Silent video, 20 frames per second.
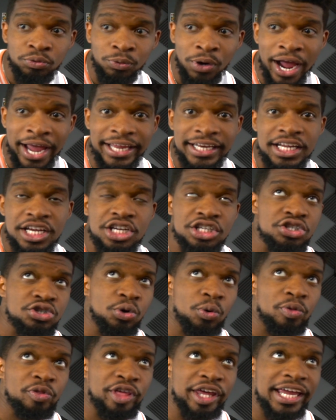right?
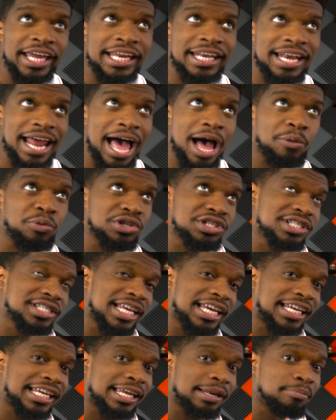So then I was
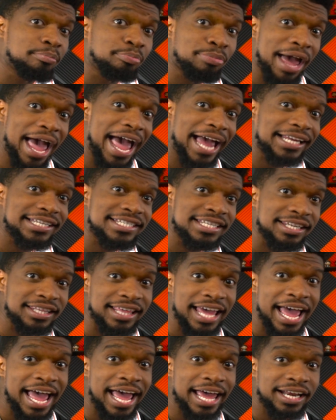thinking back to
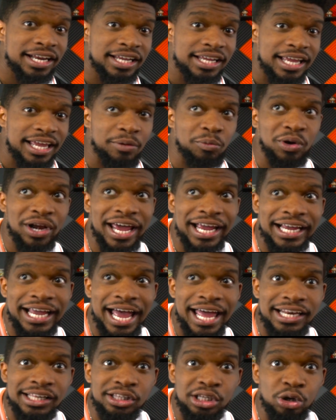that when I
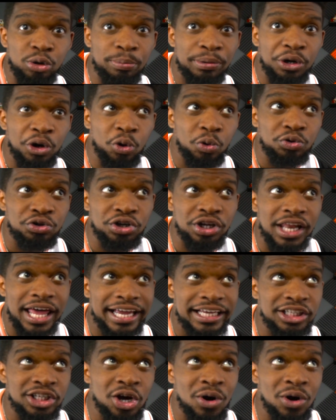got a little bit older, like,